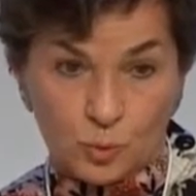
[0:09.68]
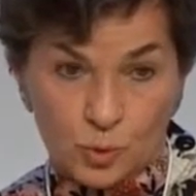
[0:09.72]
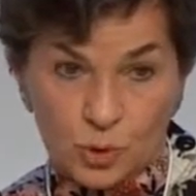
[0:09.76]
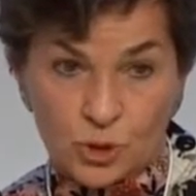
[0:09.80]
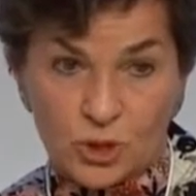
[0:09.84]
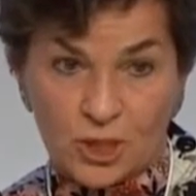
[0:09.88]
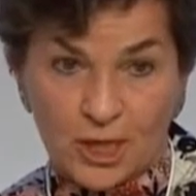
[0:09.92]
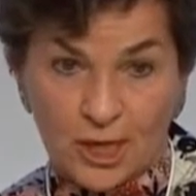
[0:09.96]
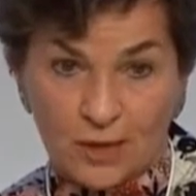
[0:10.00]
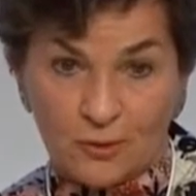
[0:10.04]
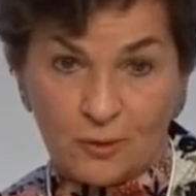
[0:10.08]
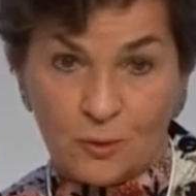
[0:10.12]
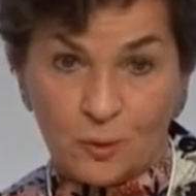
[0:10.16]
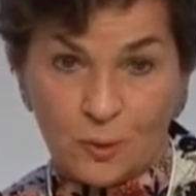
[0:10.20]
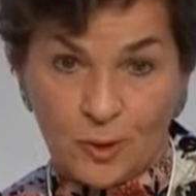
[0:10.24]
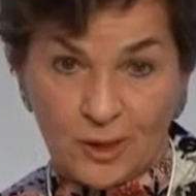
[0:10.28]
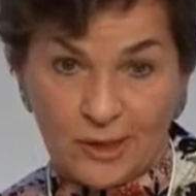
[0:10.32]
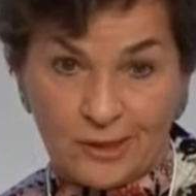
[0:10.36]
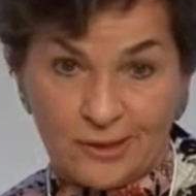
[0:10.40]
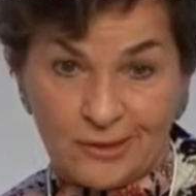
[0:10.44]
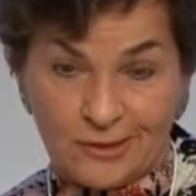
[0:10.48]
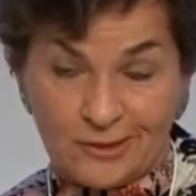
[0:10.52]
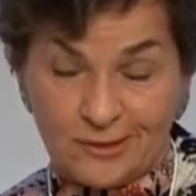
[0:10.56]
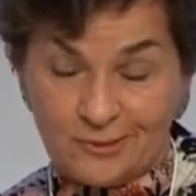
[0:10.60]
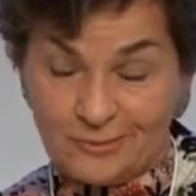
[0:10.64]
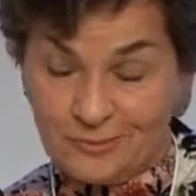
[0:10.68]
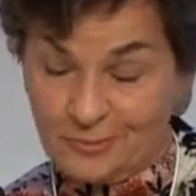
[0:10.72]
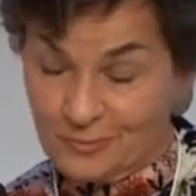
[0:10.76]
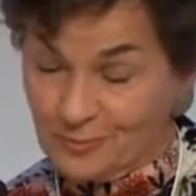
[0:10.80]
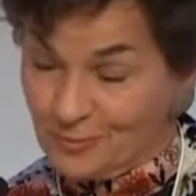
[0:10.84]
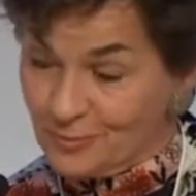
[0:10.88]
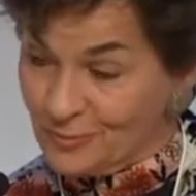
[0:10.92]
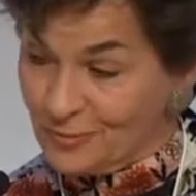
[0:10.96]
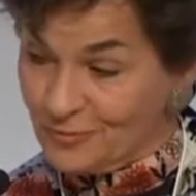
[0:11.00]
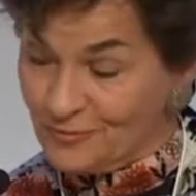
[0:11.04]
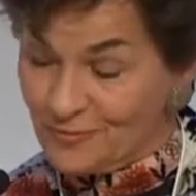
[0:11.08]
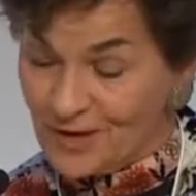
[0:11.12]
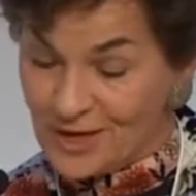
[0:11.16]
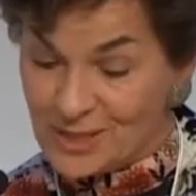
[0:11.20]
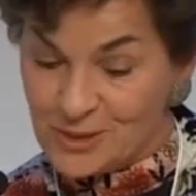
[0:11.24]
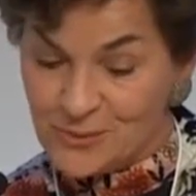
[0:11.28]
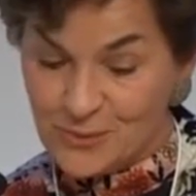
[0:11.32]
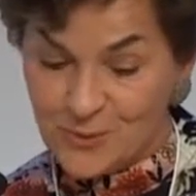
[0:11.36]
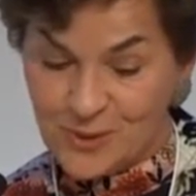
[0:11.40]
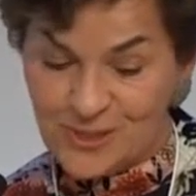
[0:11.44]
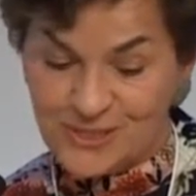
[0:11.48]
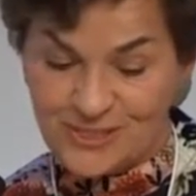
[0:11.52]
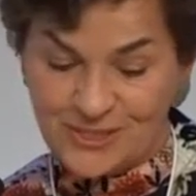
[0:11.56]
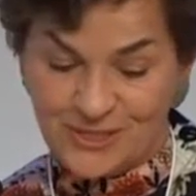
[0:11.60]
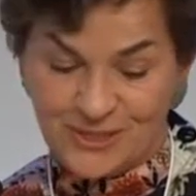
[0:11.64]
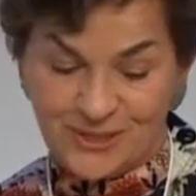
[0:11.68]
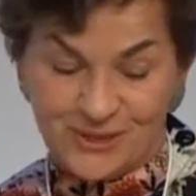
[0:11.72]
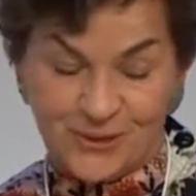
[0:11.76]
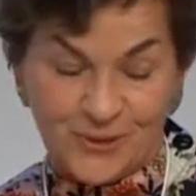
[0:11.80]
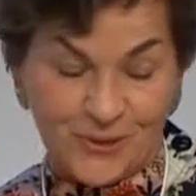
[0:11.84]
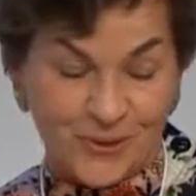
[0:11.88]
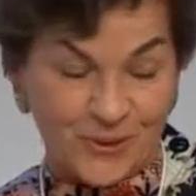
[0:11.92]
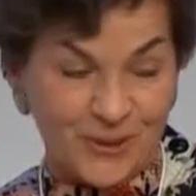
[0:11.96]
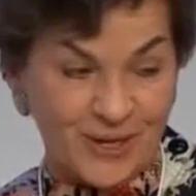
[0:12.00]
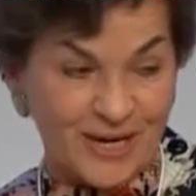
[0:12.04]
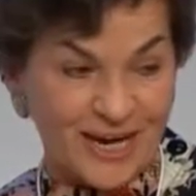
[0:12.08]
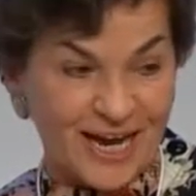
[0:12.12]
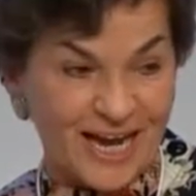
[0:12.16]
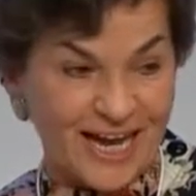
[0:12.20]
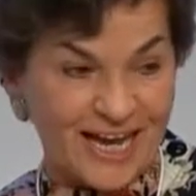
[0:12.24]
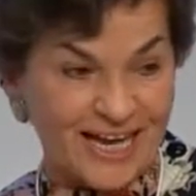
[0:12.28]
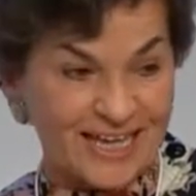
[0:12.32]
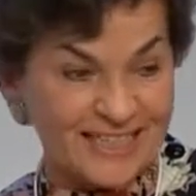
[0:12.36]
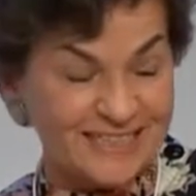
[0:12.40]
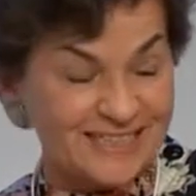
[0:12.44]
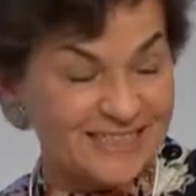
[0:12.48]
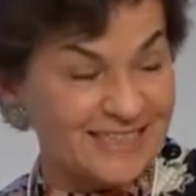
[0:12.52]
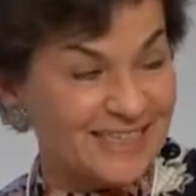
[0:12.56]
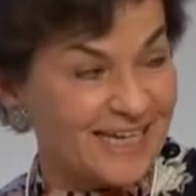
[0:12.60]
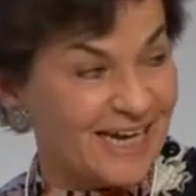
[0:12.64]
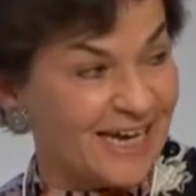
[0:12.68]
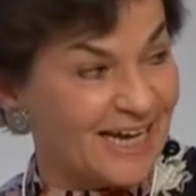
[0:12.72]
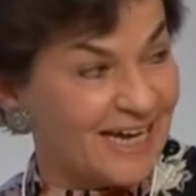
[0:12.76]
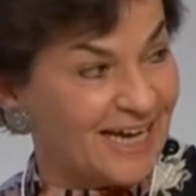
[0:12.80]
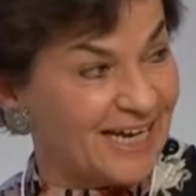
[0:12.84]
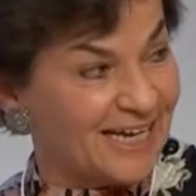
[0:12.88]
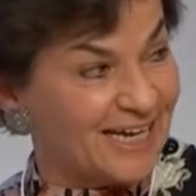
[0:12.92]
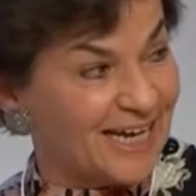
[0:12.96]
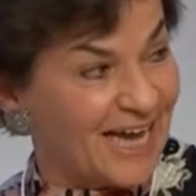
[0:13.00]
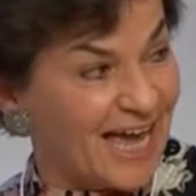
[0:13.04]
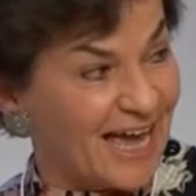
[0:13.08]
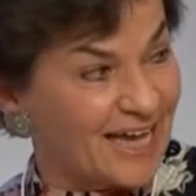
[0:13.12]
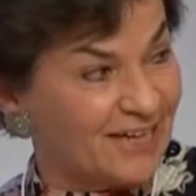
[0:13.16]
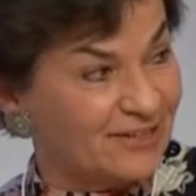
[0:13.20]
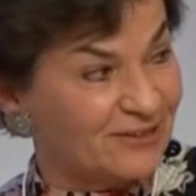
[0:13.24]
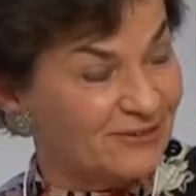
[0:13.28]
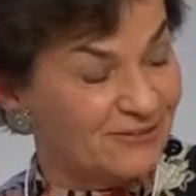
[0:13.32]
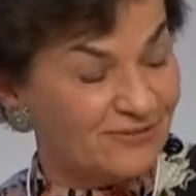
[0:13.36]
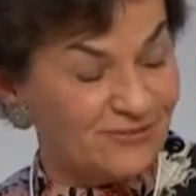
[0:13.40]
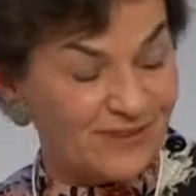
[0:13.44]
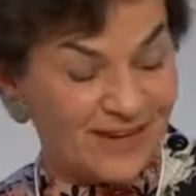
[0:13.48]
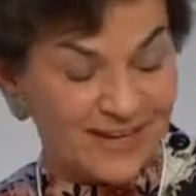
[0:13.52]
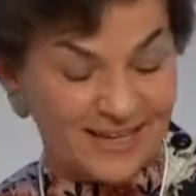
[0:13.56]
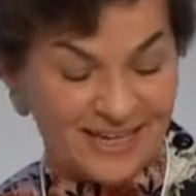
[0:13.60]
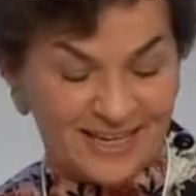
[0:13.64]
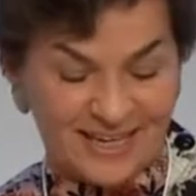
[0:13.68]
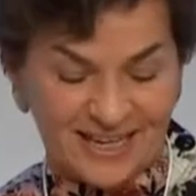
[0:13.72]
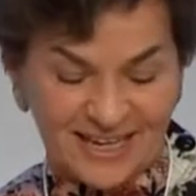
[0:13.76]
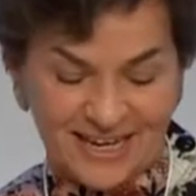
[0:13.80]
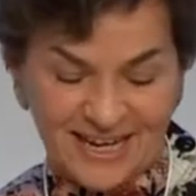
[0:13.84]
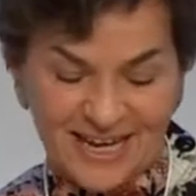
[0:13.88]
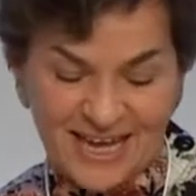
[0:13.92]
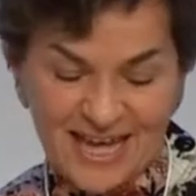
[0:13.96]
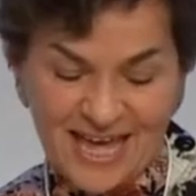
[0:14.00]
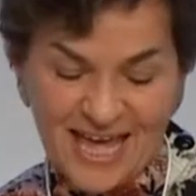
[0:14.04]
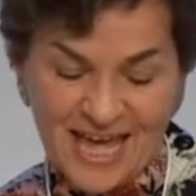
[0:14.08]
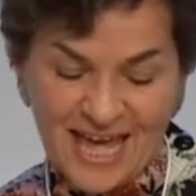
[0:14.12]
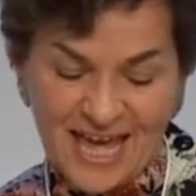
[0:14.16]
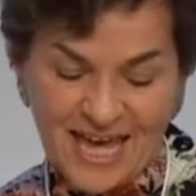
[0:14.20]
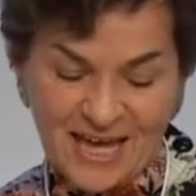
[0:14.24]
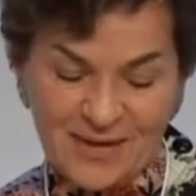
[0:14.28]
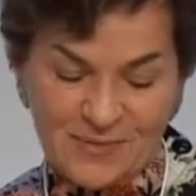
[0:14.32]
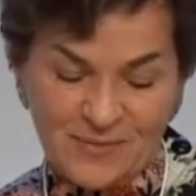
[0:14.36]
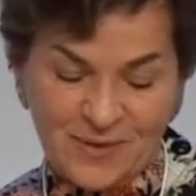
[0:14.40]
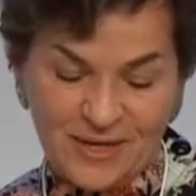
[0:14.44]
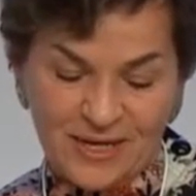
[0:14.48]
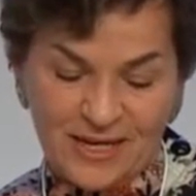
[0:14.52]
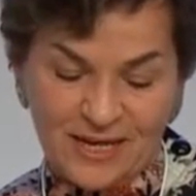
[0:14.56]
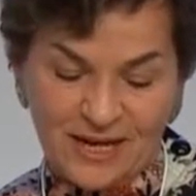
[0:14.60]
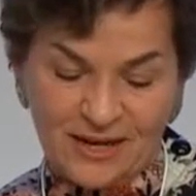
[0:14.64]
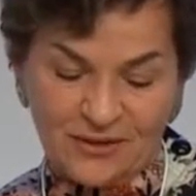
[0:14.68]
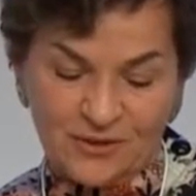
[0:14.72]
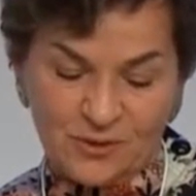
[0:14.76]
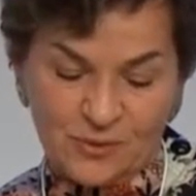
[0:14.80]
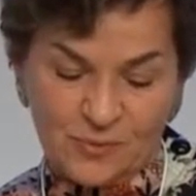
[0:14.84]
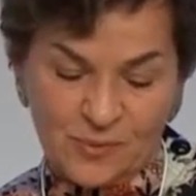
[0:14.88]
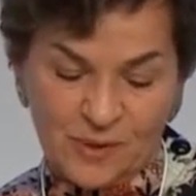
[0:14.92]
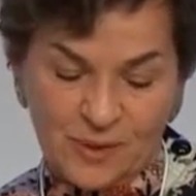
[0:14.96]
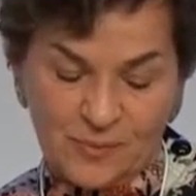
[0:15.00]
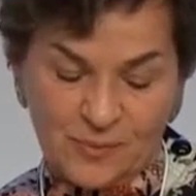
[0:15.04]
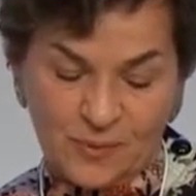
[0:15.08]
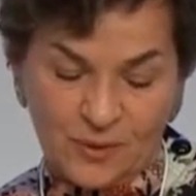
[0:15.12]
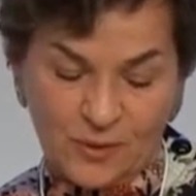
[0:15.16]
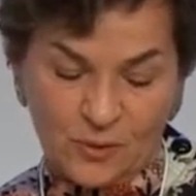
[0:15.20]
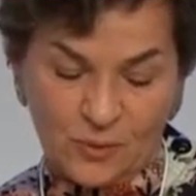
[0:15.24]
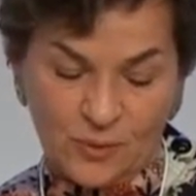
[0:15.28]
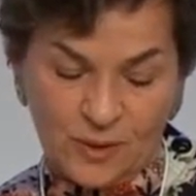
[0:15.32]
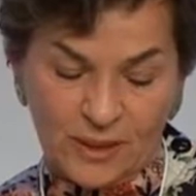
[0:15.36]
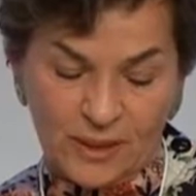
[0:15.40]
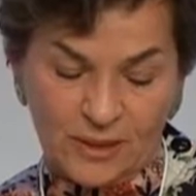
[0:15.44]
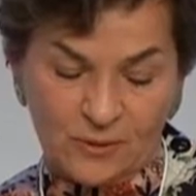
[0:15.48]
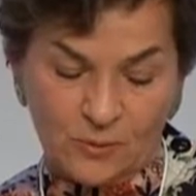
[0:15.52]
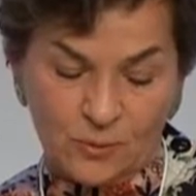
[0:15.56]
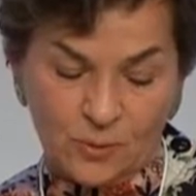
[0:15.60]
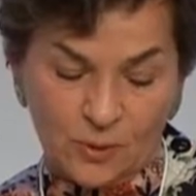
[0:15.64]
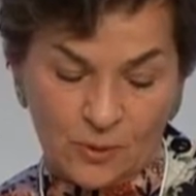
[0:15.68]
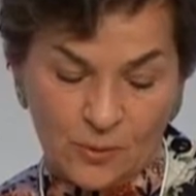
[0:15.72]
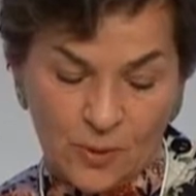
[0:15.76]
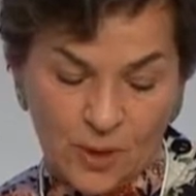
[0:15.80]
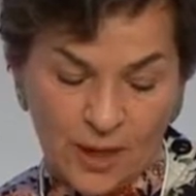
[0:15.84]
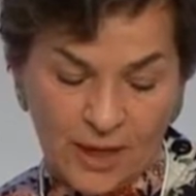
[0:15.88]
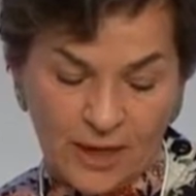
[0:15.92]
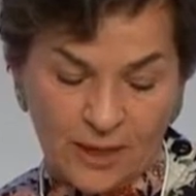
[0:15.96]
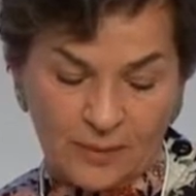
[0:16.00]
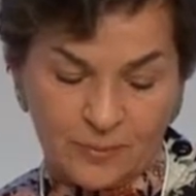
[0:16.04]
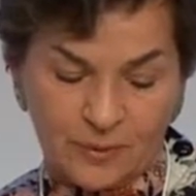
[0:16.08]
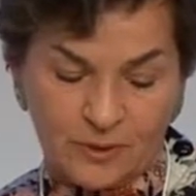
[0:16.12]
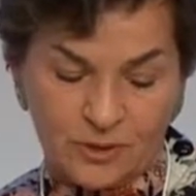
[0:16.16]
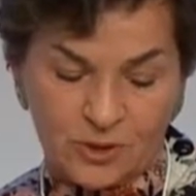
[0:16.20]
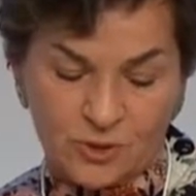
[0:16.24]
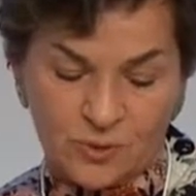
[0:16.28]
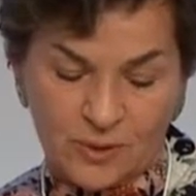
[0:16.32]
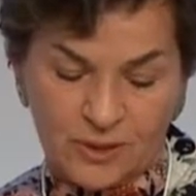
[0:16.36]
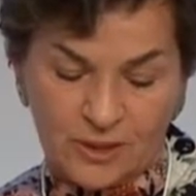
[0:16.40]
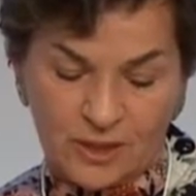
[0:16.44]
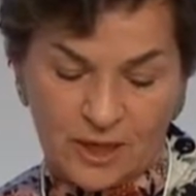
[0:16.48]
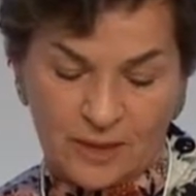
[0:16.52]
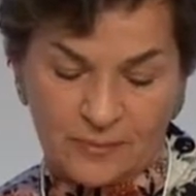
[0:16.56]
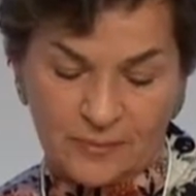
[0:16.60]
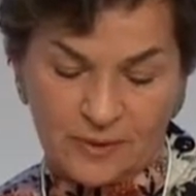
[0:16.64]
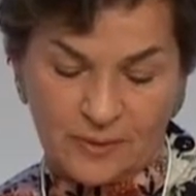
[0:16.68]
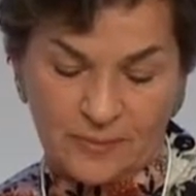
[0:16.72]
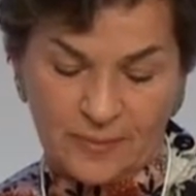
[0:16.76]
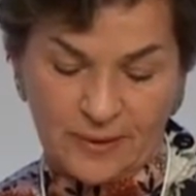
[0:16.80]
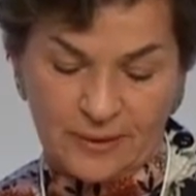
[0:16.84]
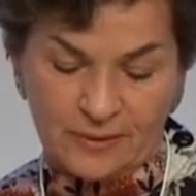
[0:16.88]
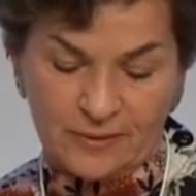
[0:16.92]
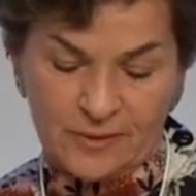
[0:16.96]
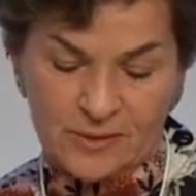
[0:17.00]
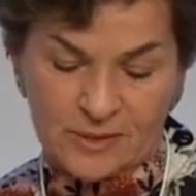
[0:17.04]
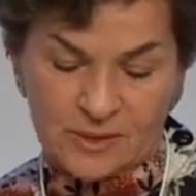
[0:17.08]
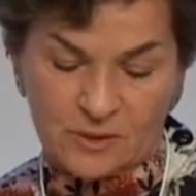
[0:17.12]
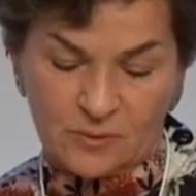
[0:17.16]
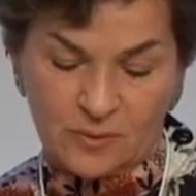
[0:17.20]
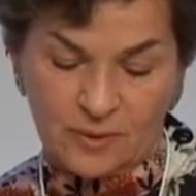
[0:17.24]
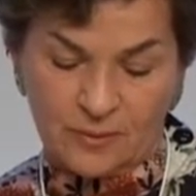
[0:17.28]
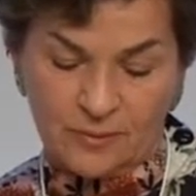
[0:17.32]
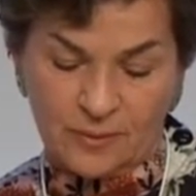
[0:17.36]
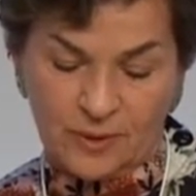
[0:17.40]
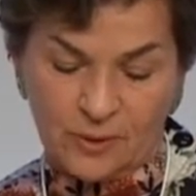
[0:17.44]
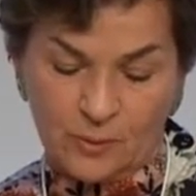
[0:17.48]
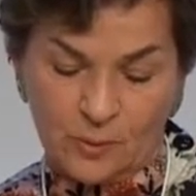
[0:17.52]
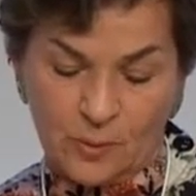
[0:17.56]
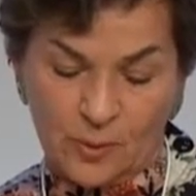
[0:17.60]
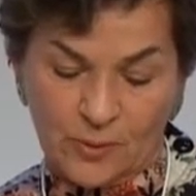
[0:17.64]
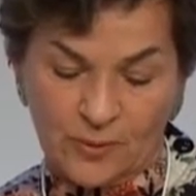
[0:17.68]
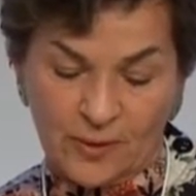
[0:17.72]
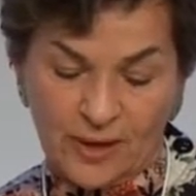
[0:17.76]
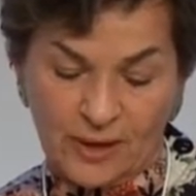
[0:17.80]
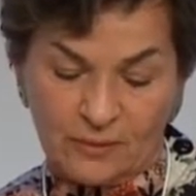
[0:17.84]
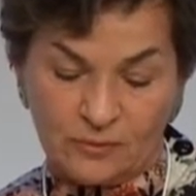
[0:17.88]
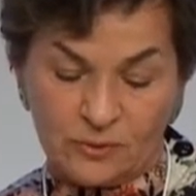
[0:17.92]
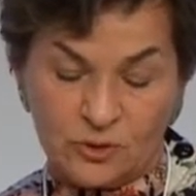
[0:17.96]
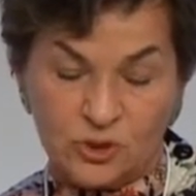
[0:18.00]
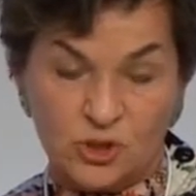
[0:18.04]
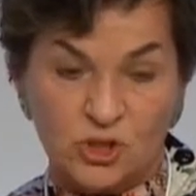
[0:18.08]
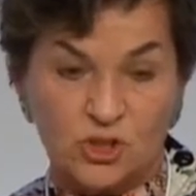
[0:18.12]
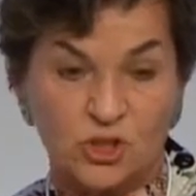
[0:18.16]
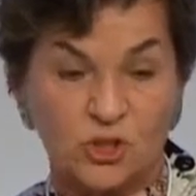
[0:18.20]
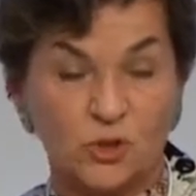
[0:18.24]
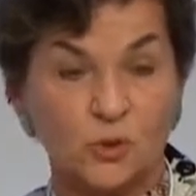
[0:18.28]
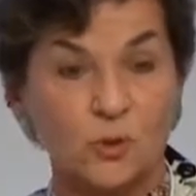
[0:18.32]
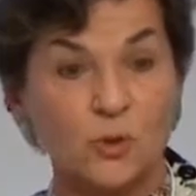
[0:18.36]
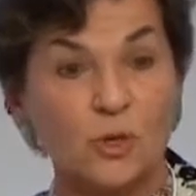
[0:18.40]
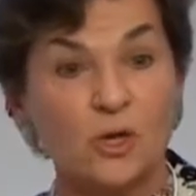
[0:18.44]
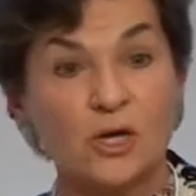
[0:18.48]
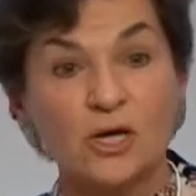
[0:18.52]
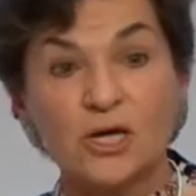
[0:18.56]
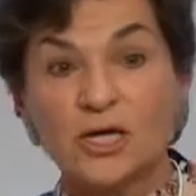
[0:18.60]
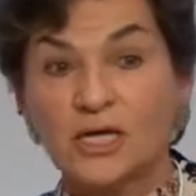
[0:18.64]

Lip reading: together with Vice President Gore and Feike and many other people, we were able to adopt a Paris Agreement, and we were able to